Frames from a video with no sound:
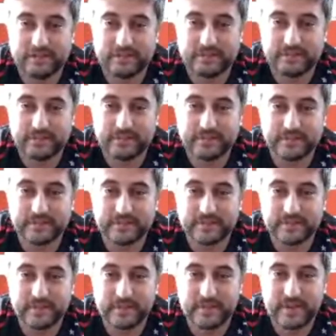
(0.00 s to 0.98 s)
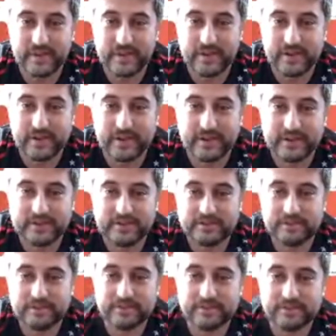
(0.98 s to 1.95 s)

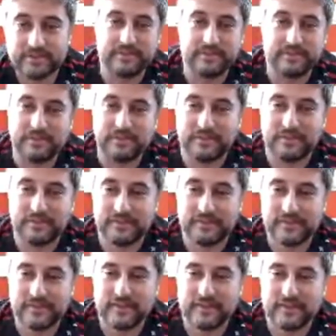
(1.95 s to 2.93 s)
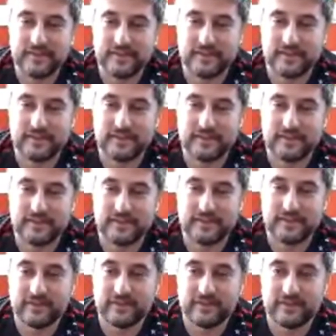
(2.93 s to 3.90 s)

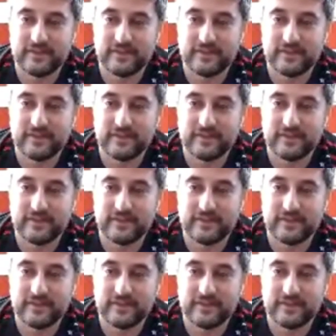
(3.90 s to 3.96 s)
(silent)